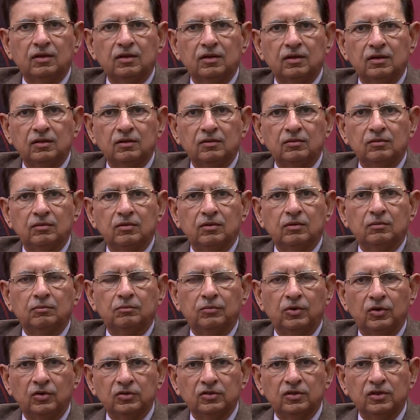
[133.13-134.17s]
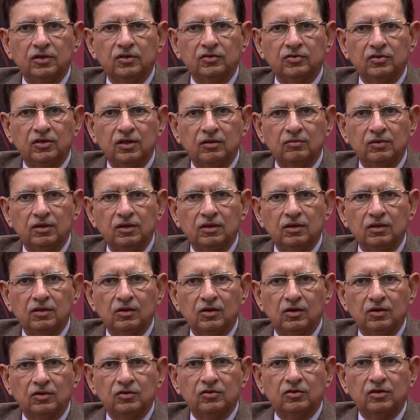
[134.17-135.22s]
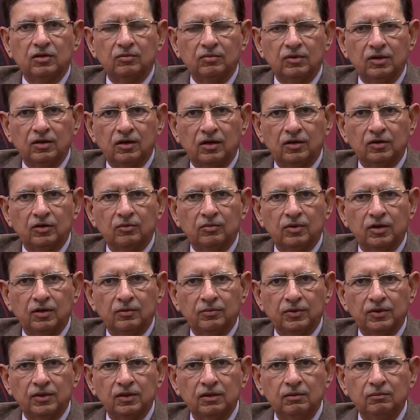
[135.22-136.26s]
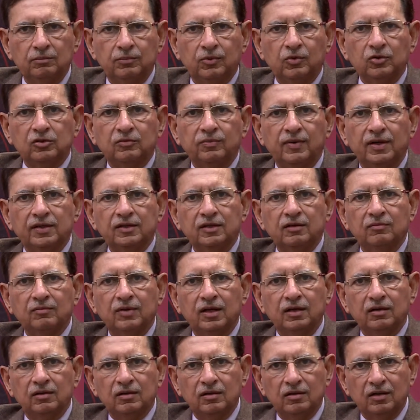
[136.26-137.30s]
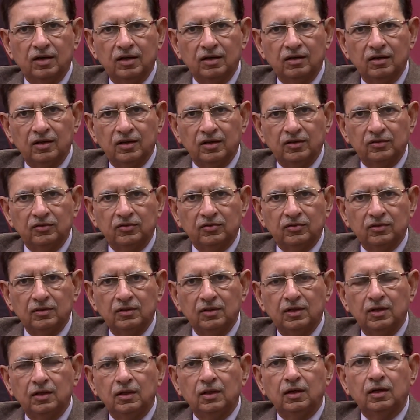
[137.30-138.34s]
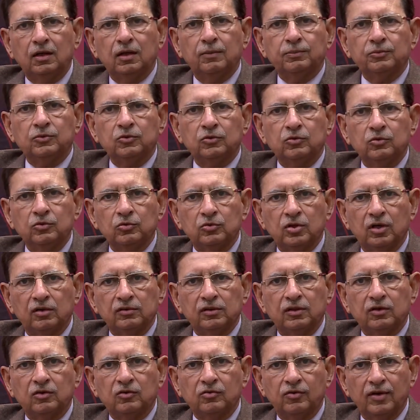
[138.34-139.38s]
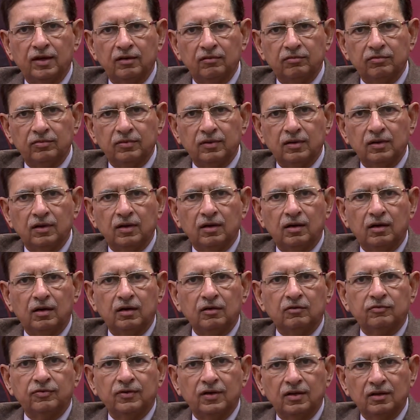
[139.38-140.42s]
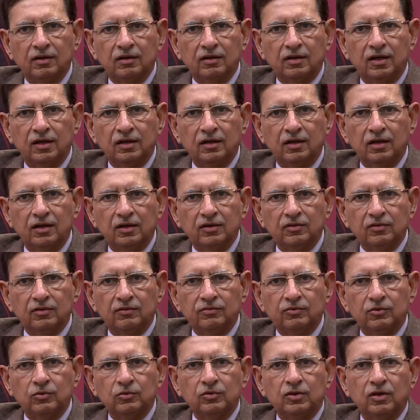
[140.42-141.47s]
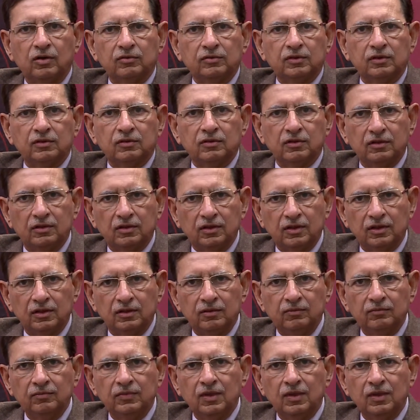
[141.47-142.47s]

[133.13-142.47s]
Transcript: in both ischemic and non-ischemic cardiomyopathy, both by the American guidelines up to 2012, heart failure guidelines of 2013